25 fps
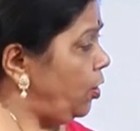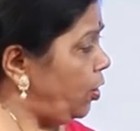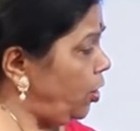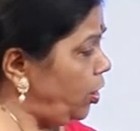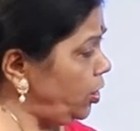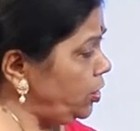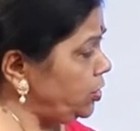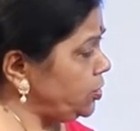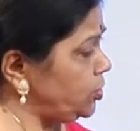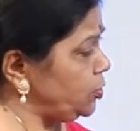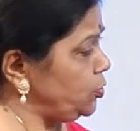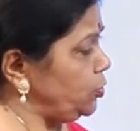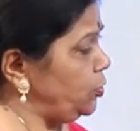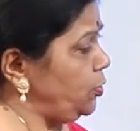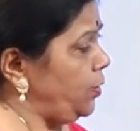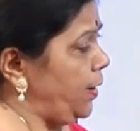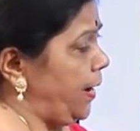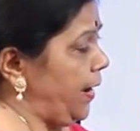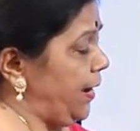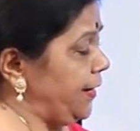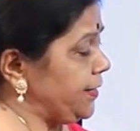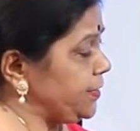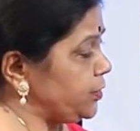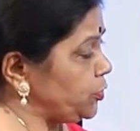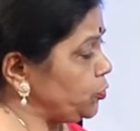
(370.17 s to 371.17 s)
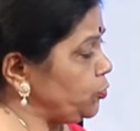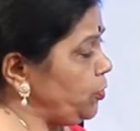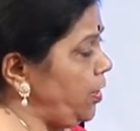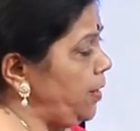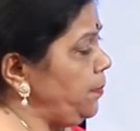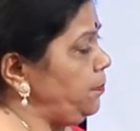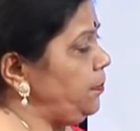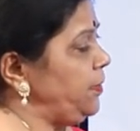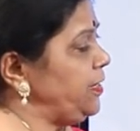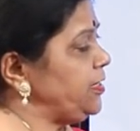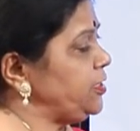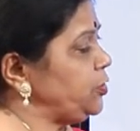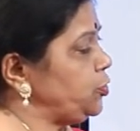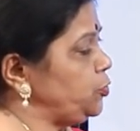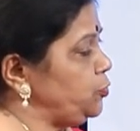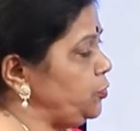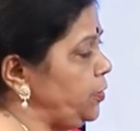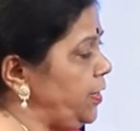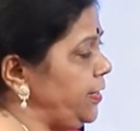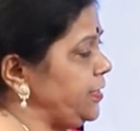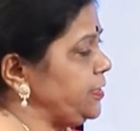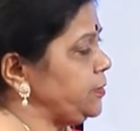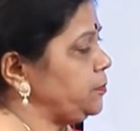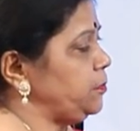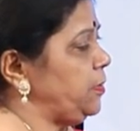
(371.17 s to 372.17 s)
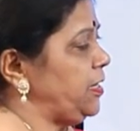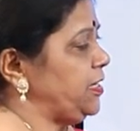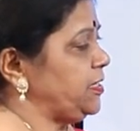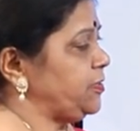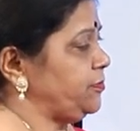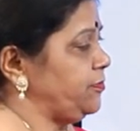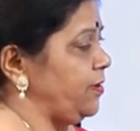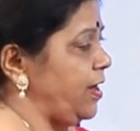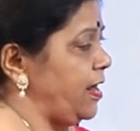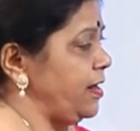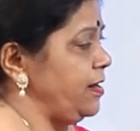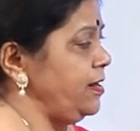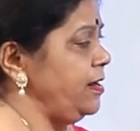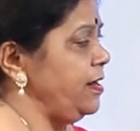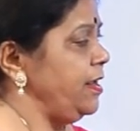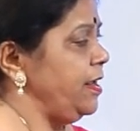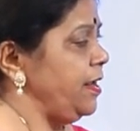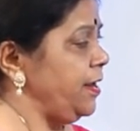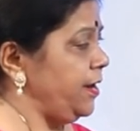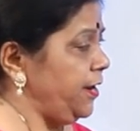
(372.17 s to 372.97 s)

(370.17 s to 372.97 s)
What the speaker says: Also x square plus 2x plus 1